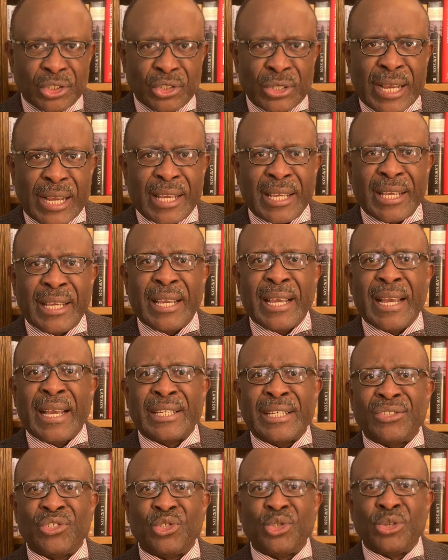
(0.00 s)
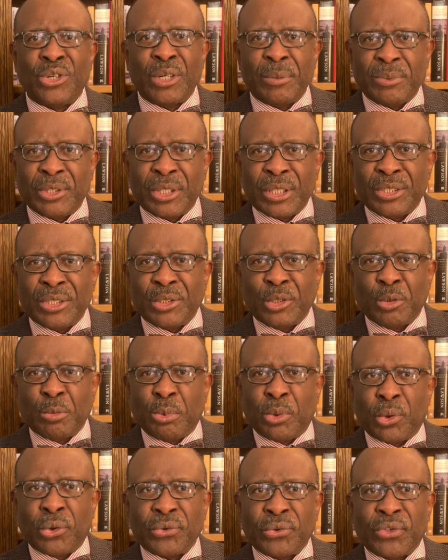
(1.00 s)
Draghi has scripted a
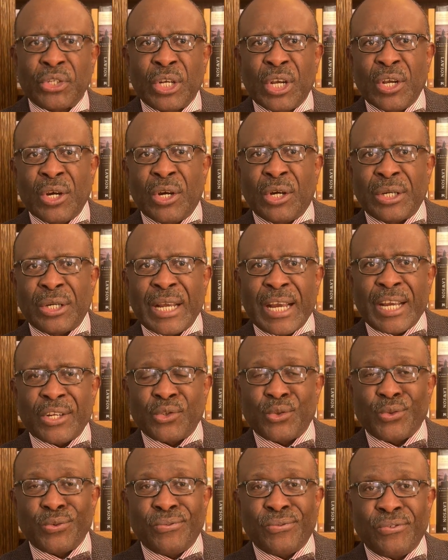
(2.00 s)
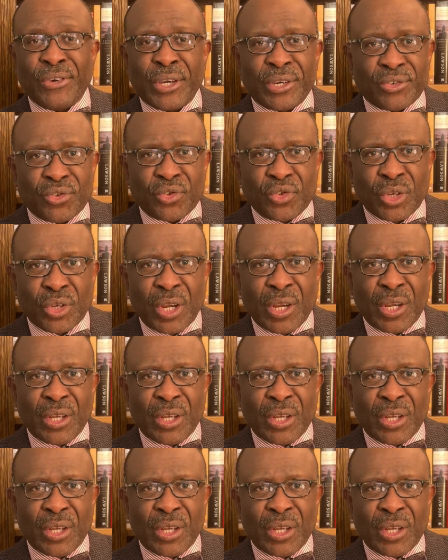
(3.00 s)
report on how to fix